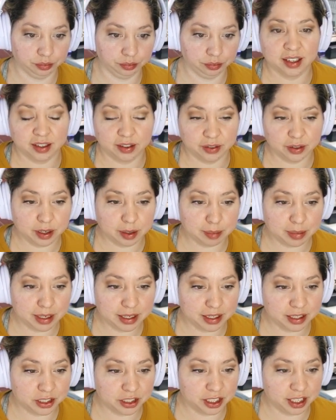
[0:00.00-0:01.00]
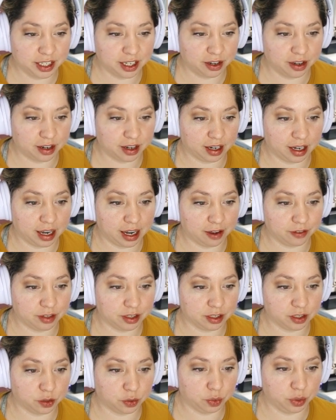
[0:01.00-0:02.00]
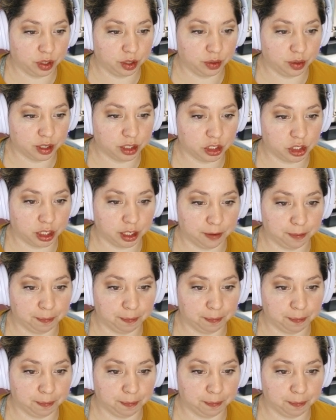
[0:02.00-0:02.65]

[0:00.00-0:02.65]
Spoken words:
What do you mean, does she know how to laugh? It's such a weird question.